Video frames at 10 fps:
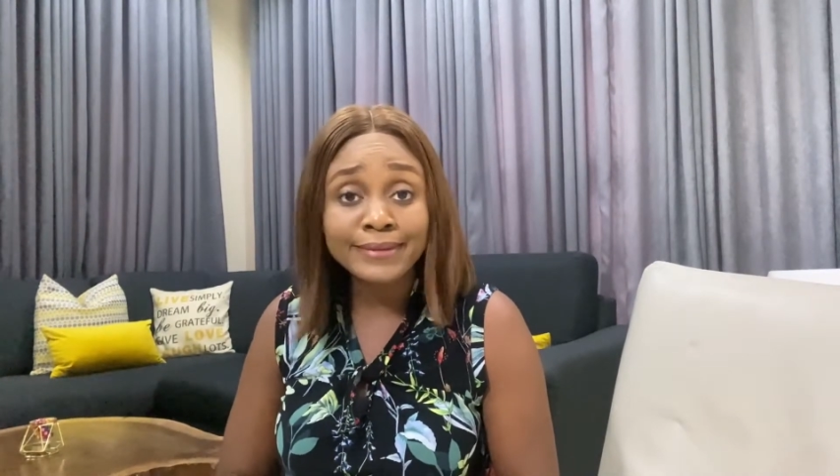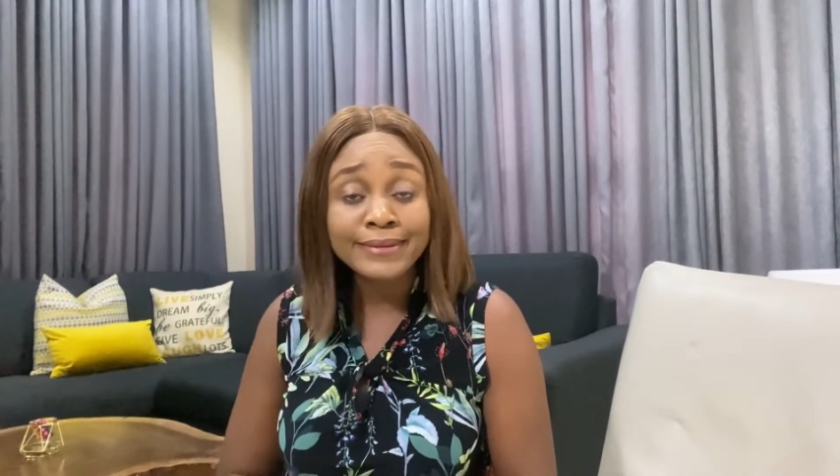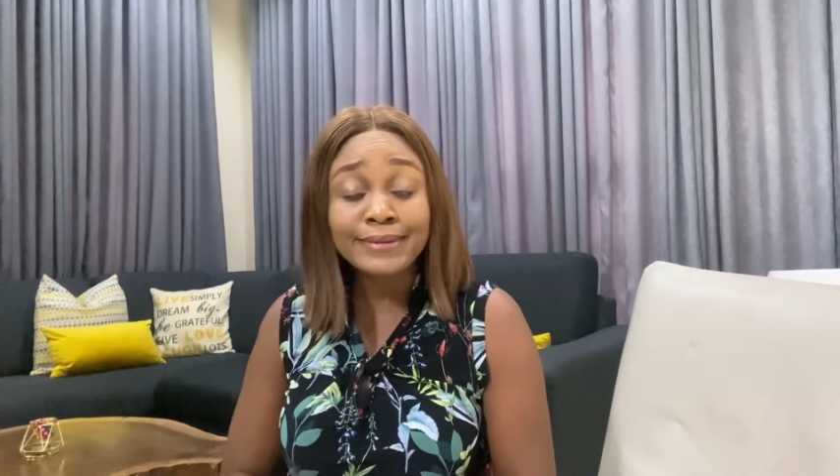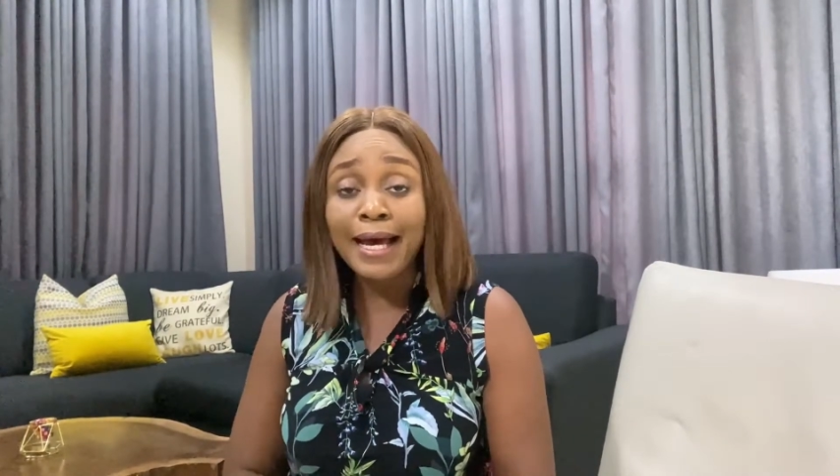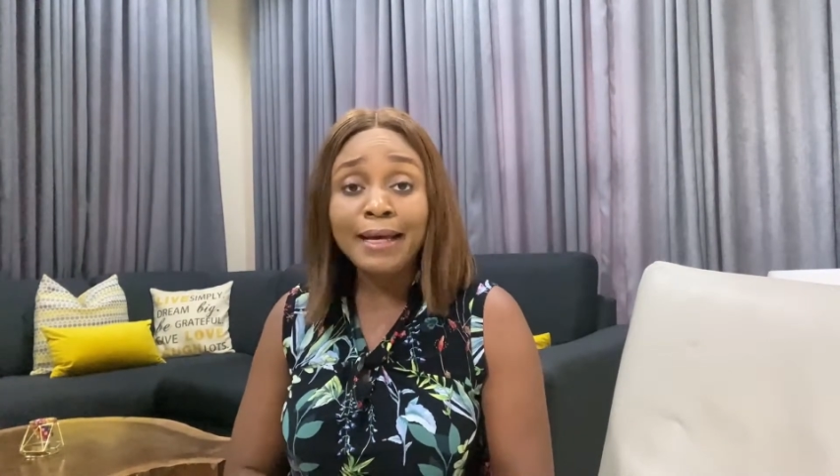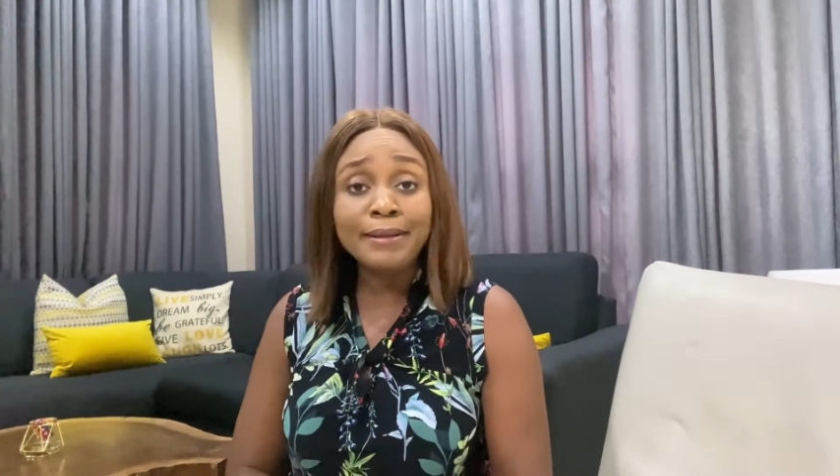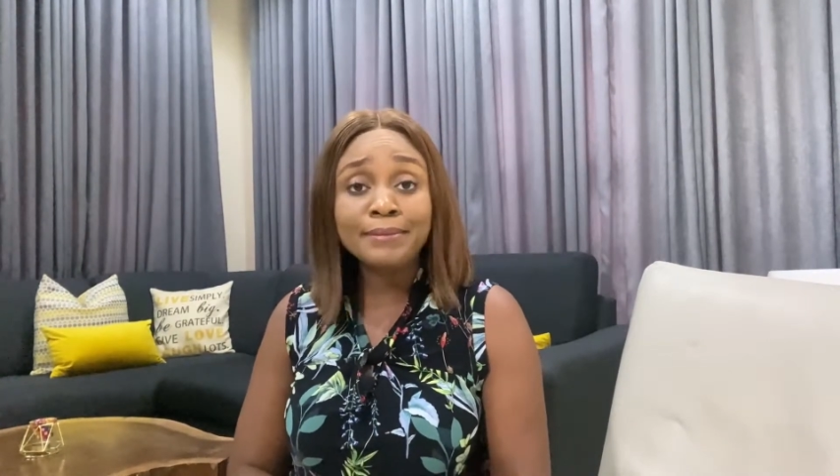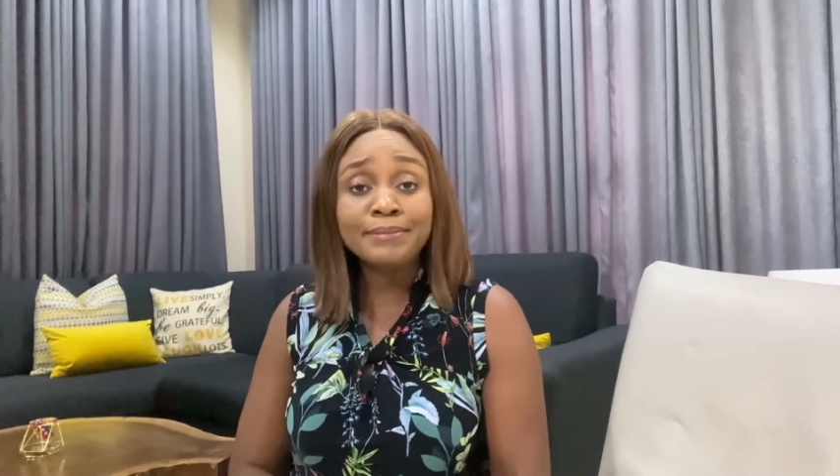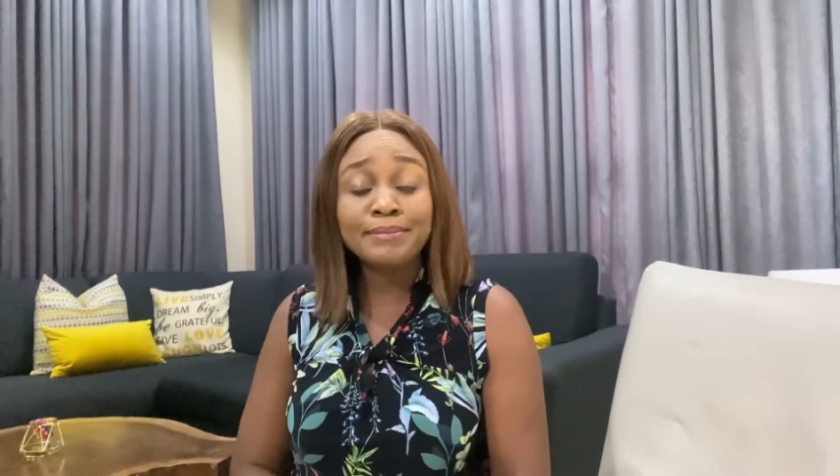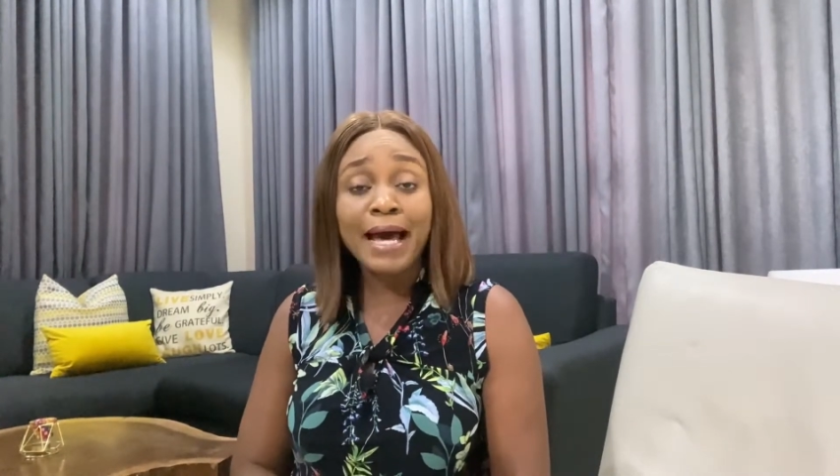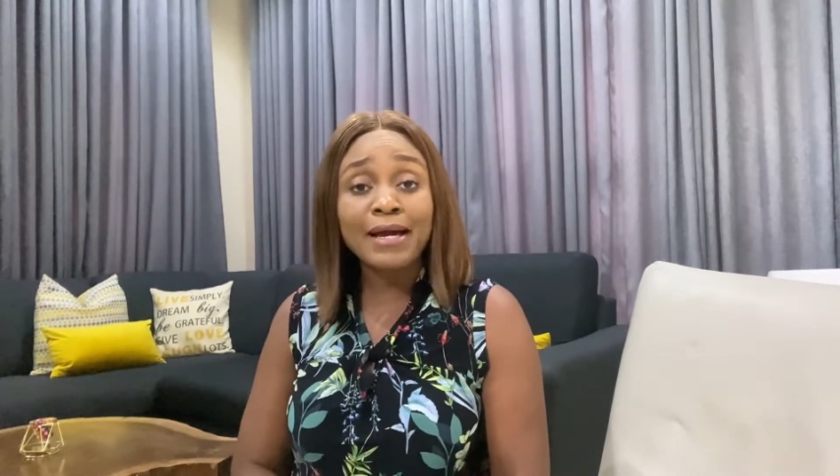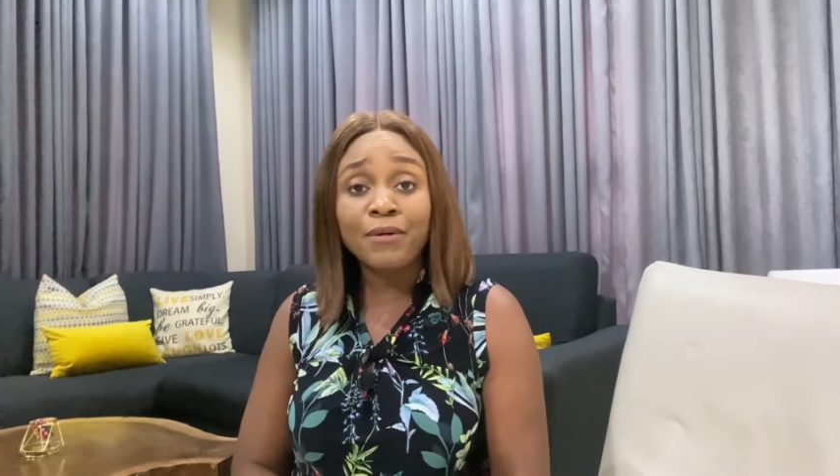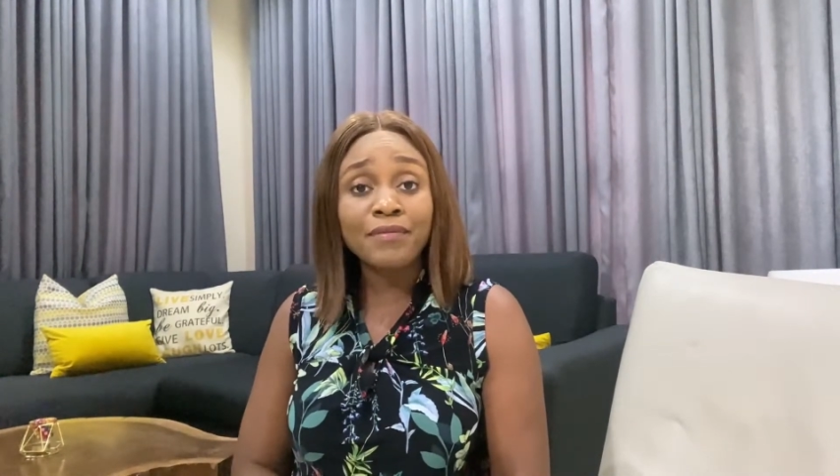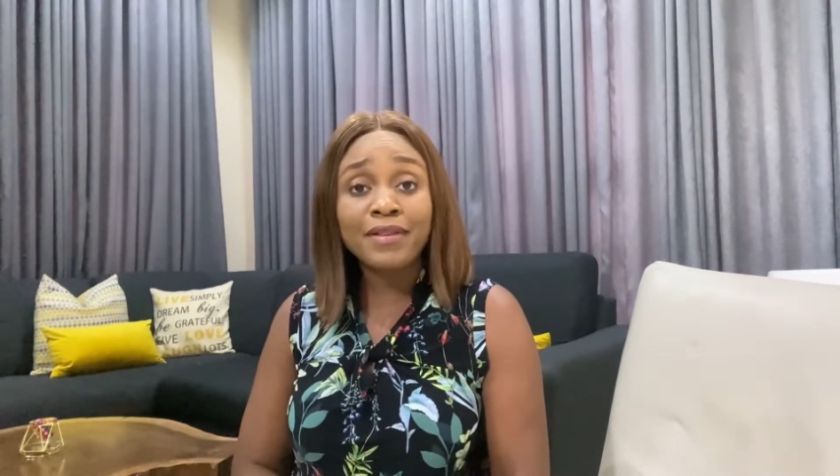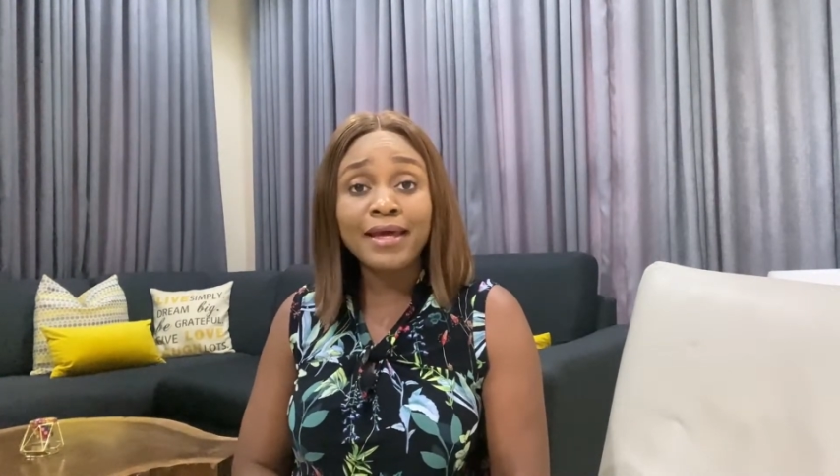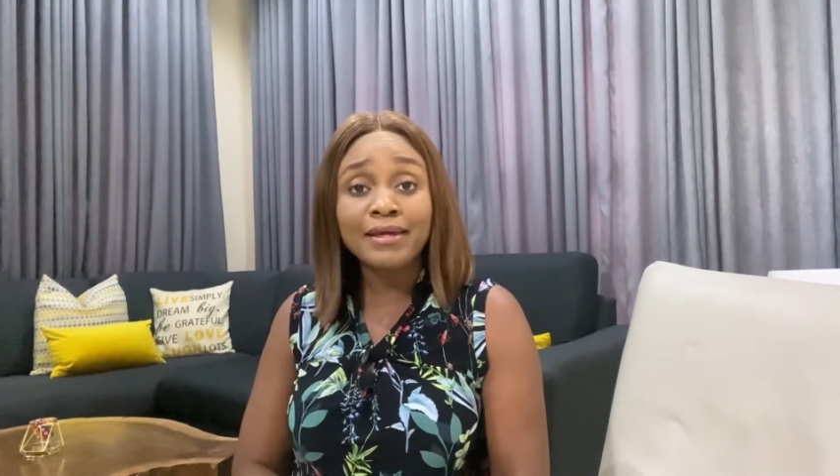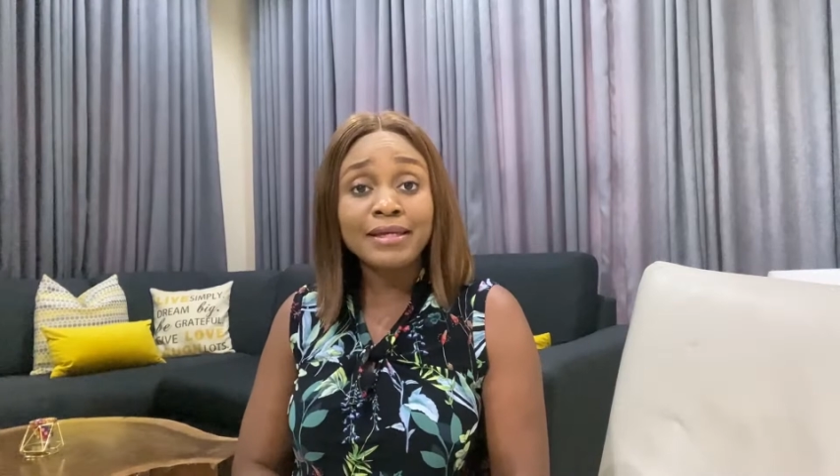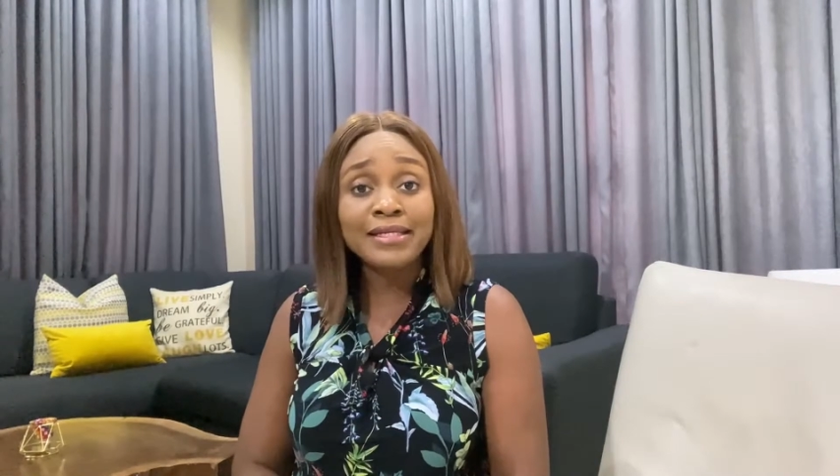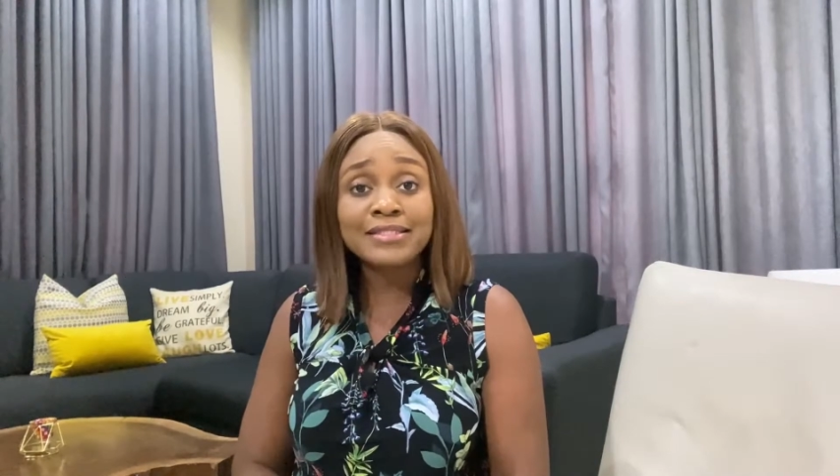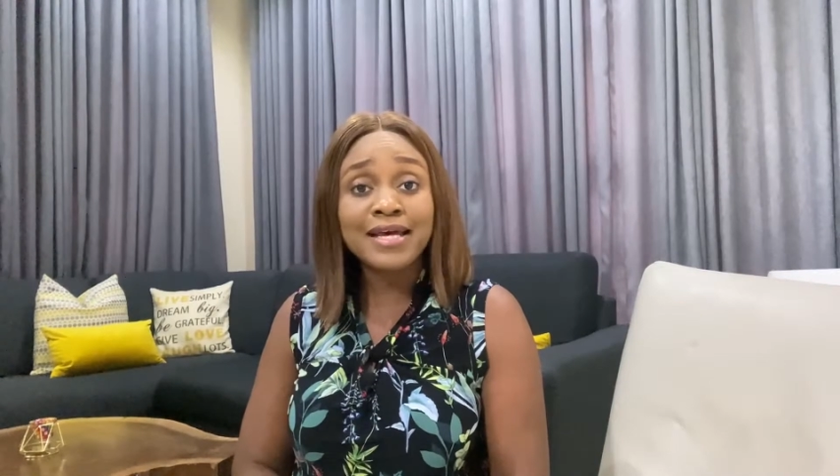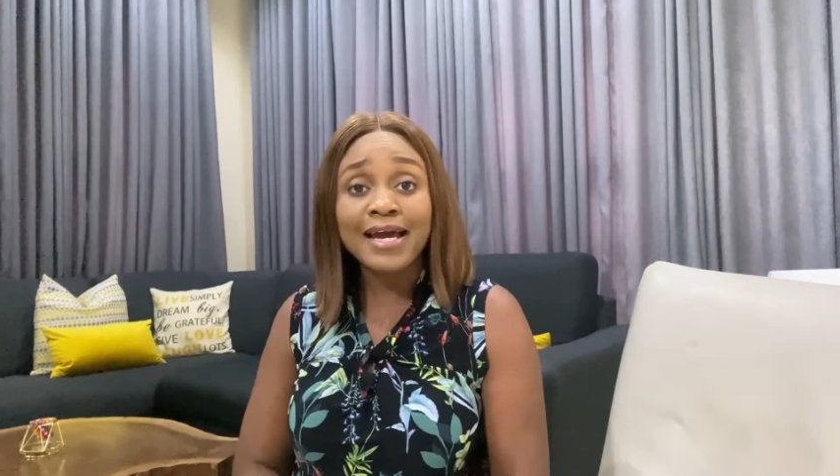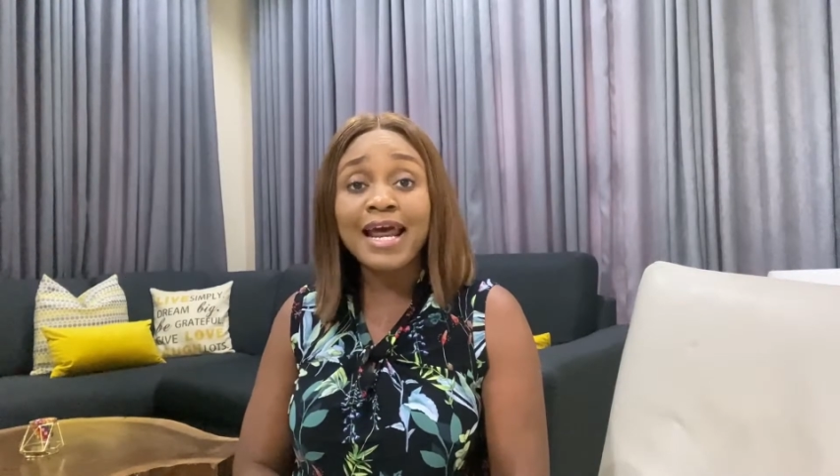that bag on the inside.